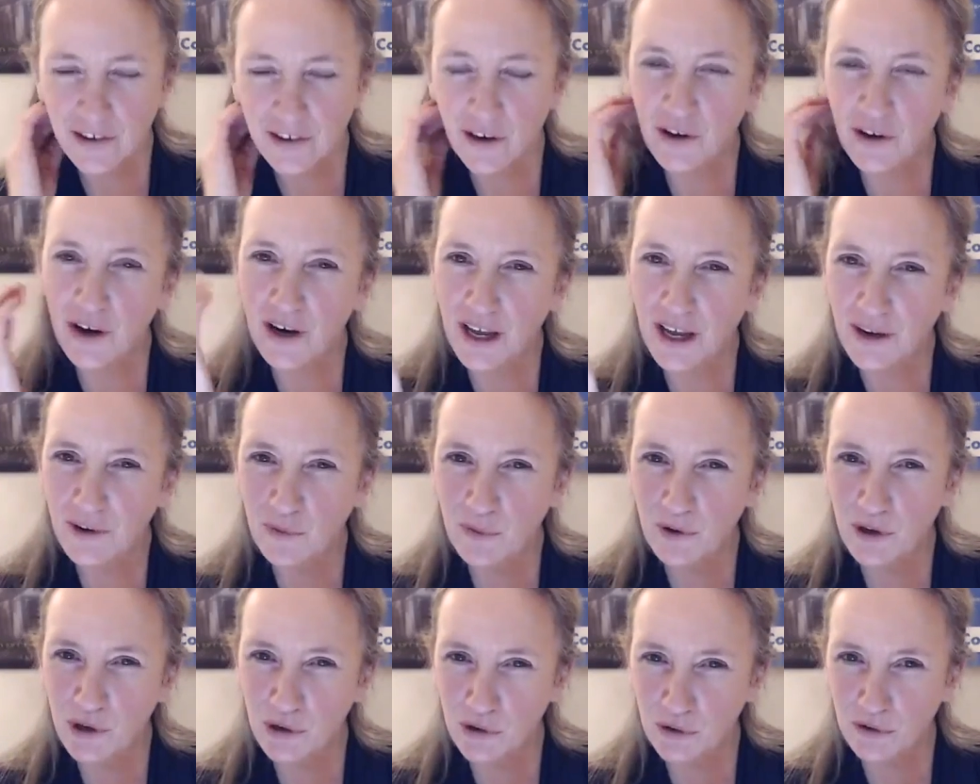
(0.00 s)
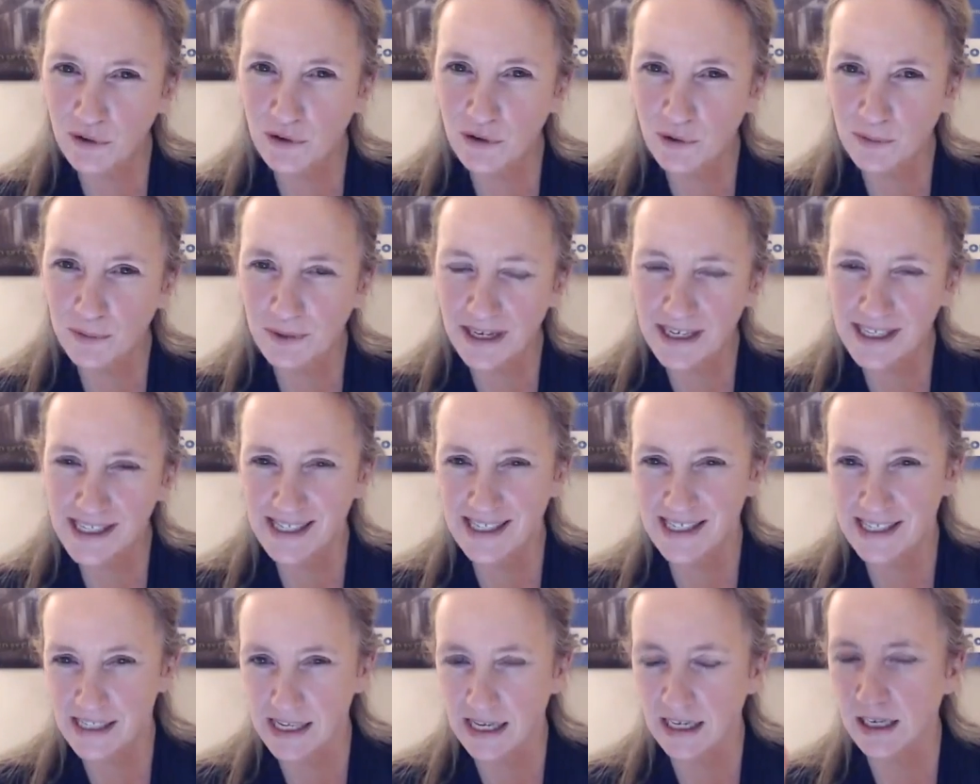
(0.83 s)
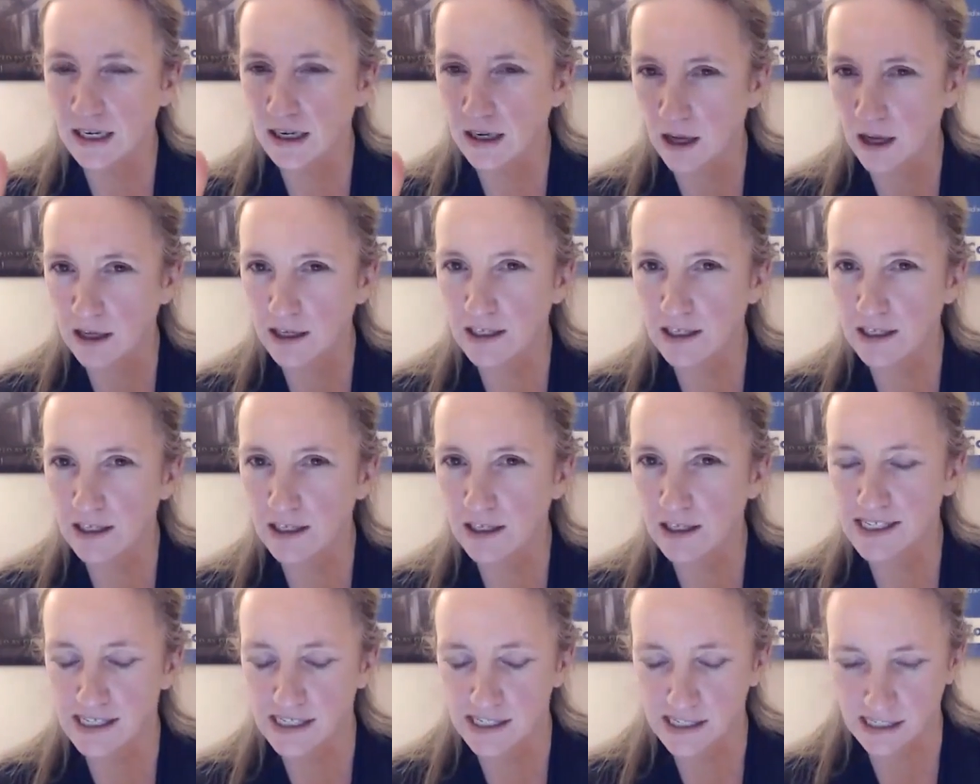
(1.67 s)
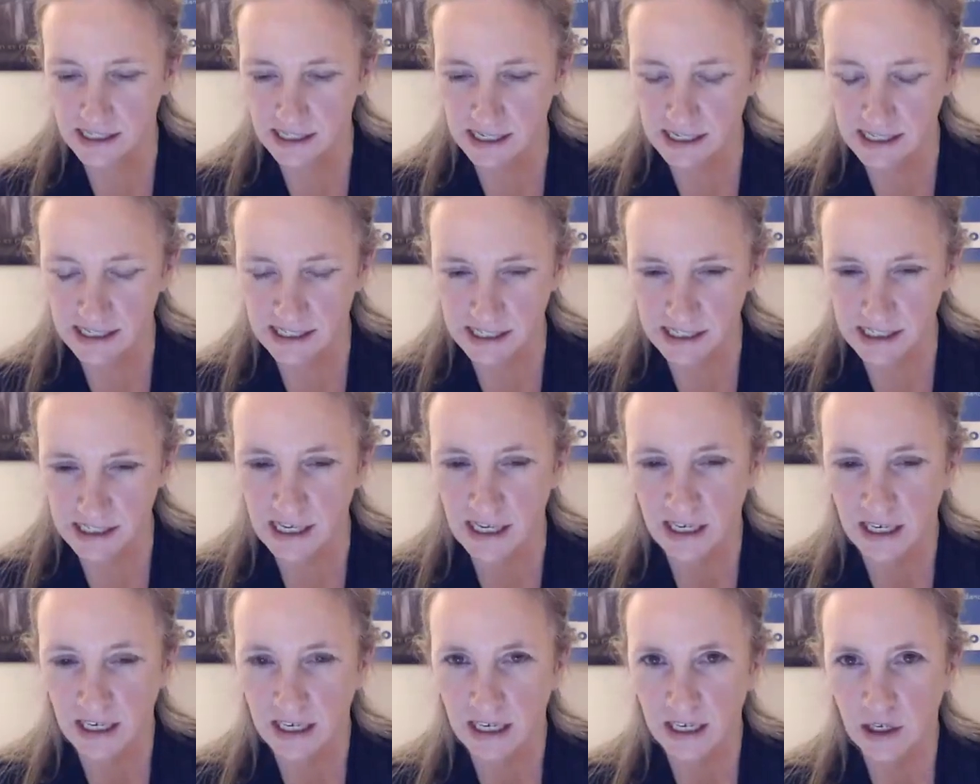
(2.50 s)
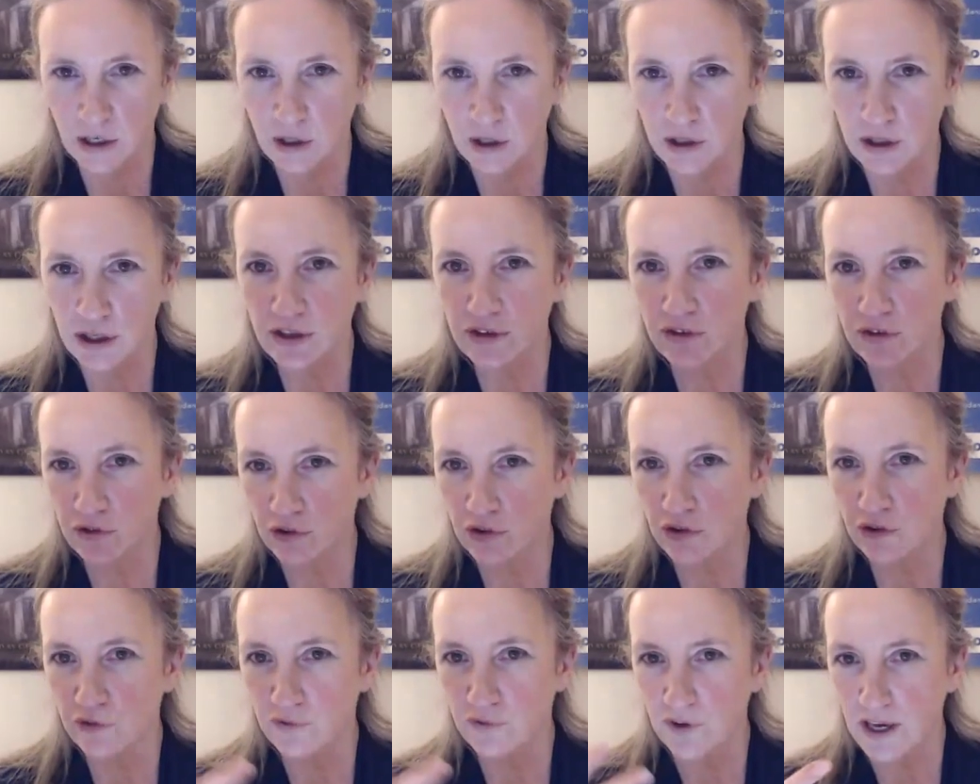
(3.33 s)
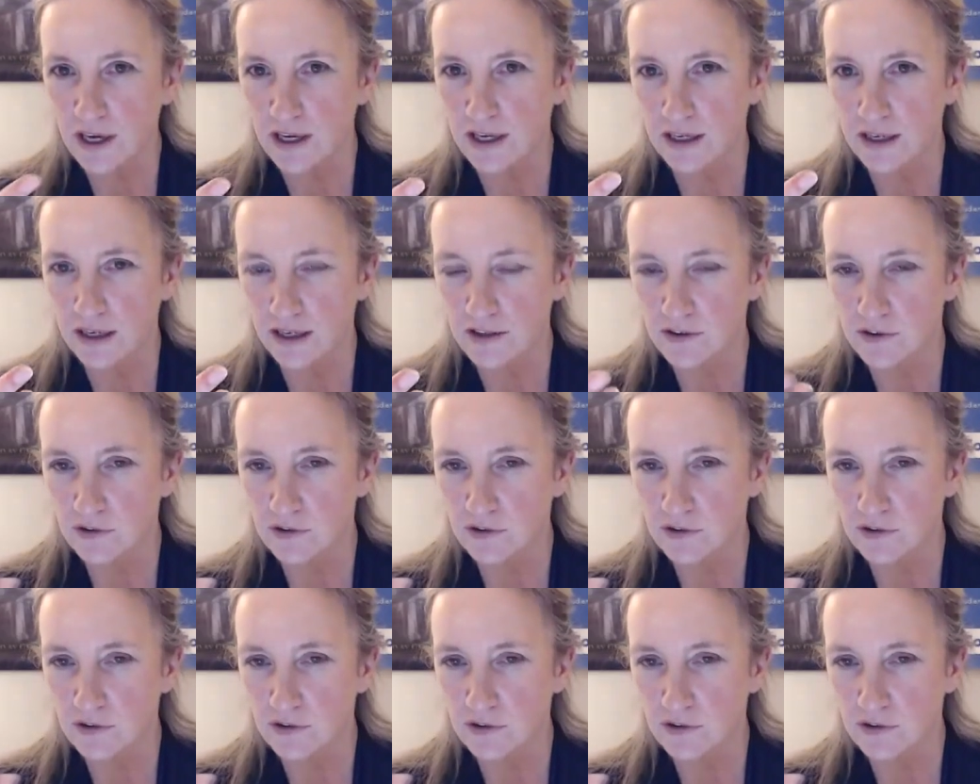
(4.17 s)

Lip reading: so like you're basically saying a lot of this is it's just fake.